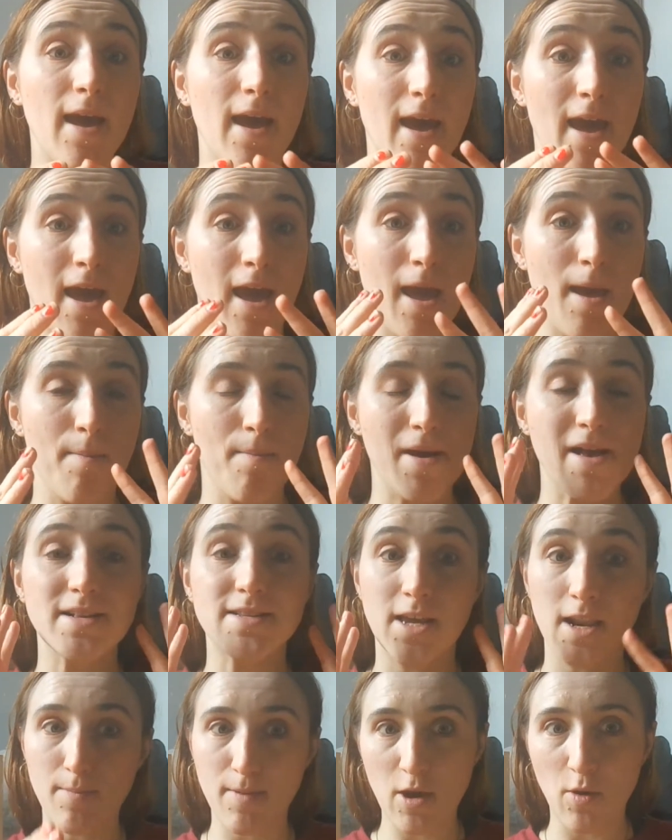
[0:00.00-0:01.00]
It's
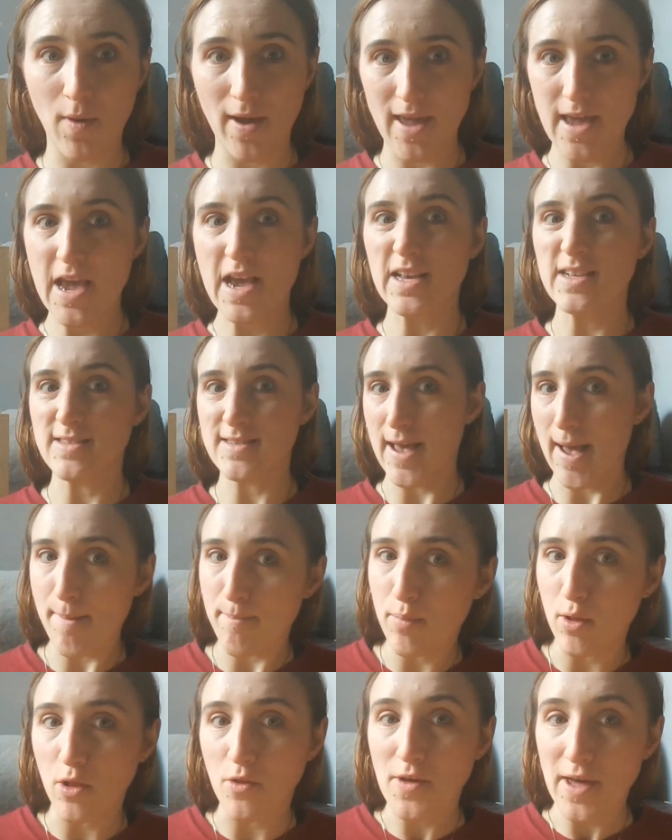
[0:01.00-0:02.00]
going to be quite
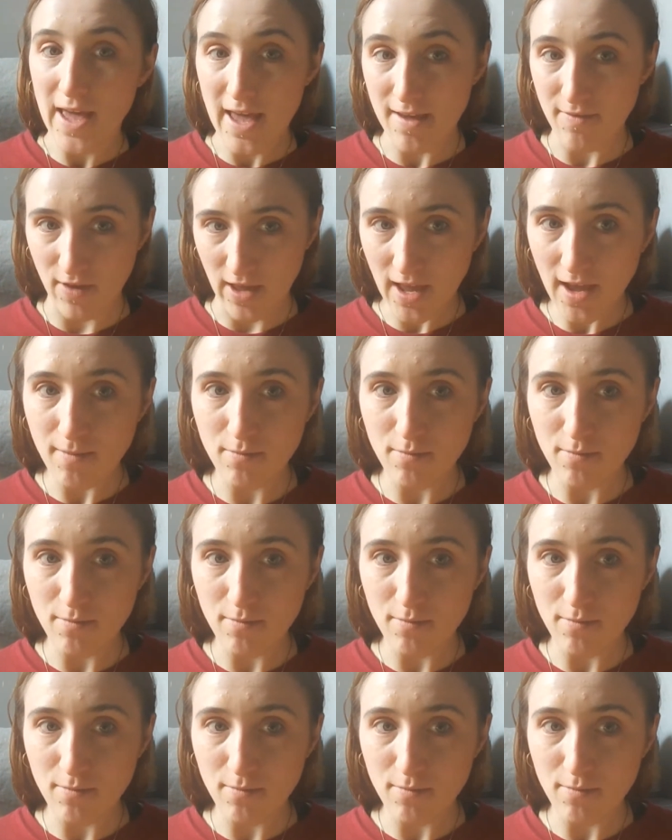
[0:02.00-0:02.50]
example heavy.